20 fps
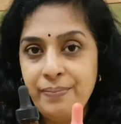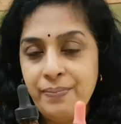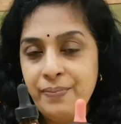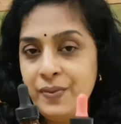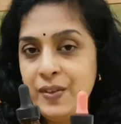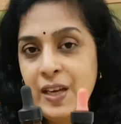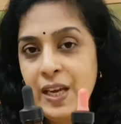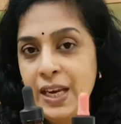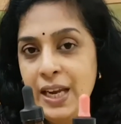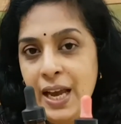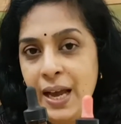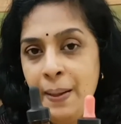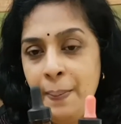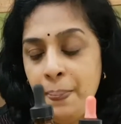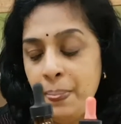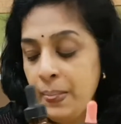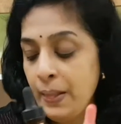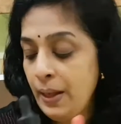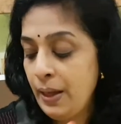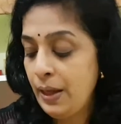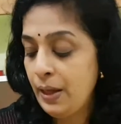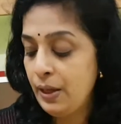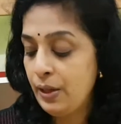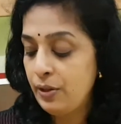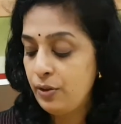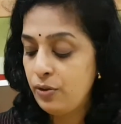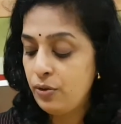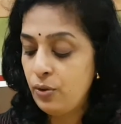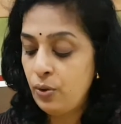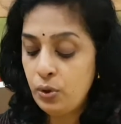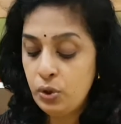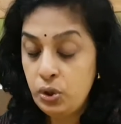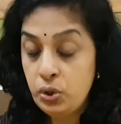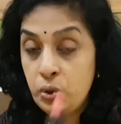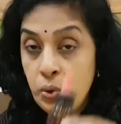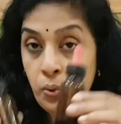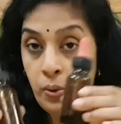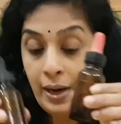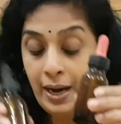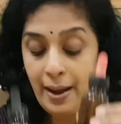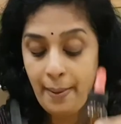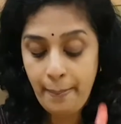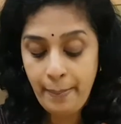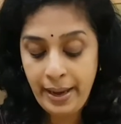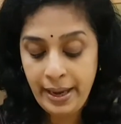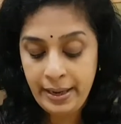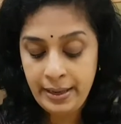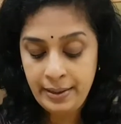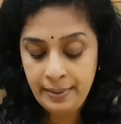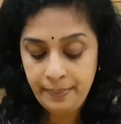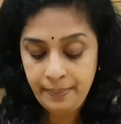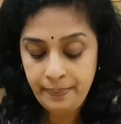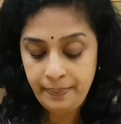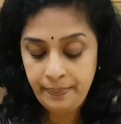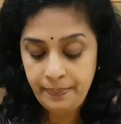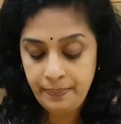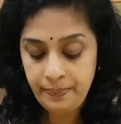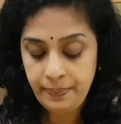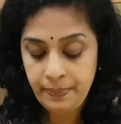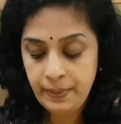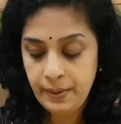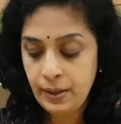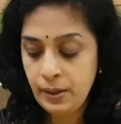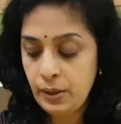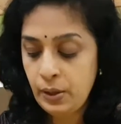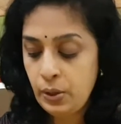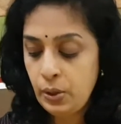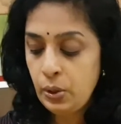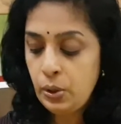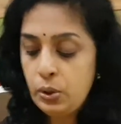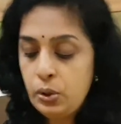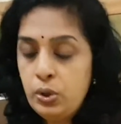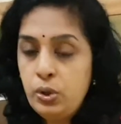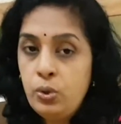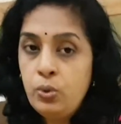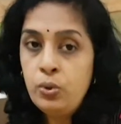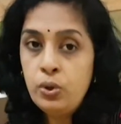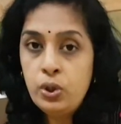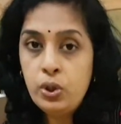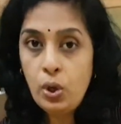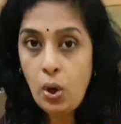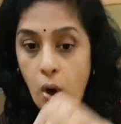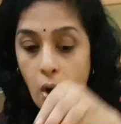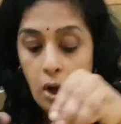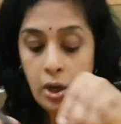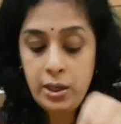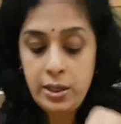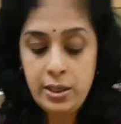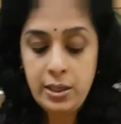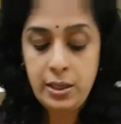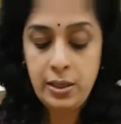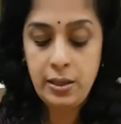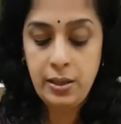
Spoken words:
Seriya? So 2 lemon, 2 salt,